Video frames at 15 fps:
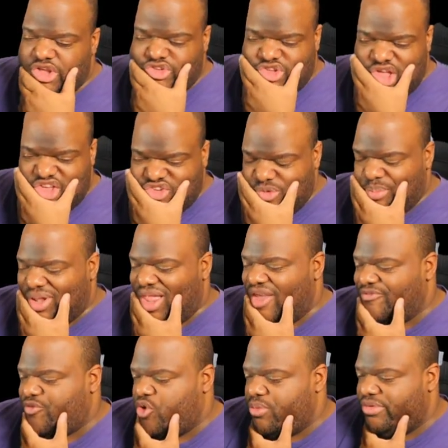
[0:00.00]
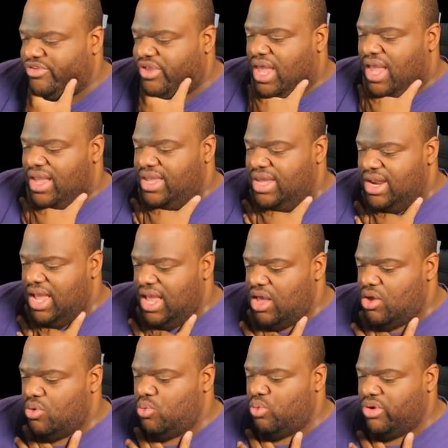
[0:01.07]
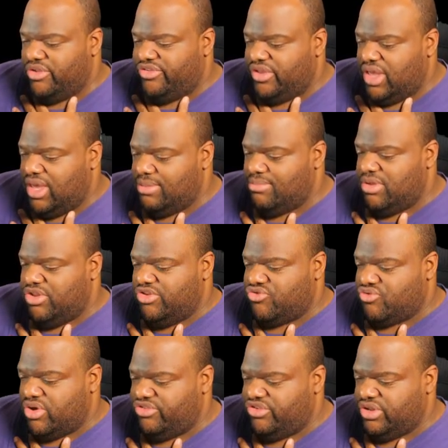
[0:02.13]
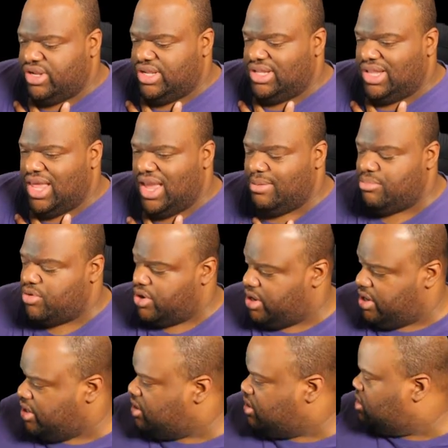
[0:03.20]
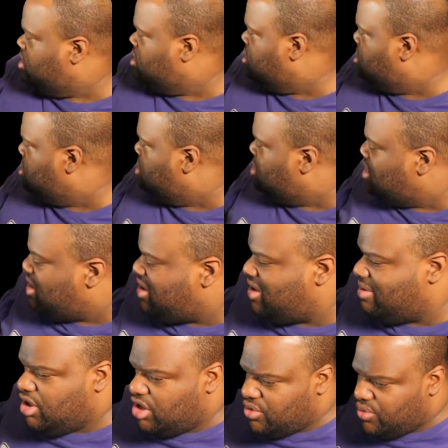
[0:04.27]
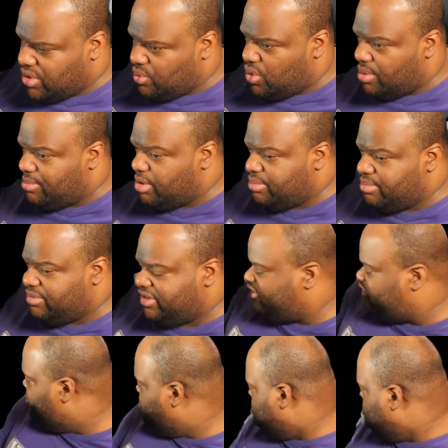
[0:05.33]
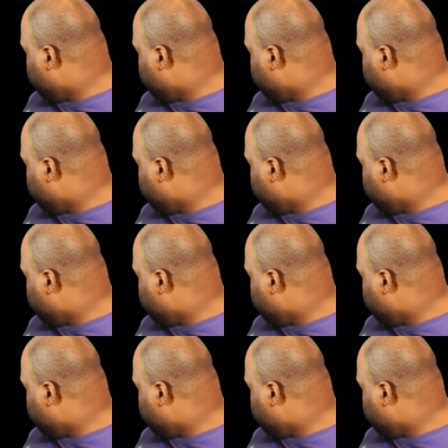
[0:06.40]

Station platform is high. Get out. What's administration and library? I am hungry. One moment, please.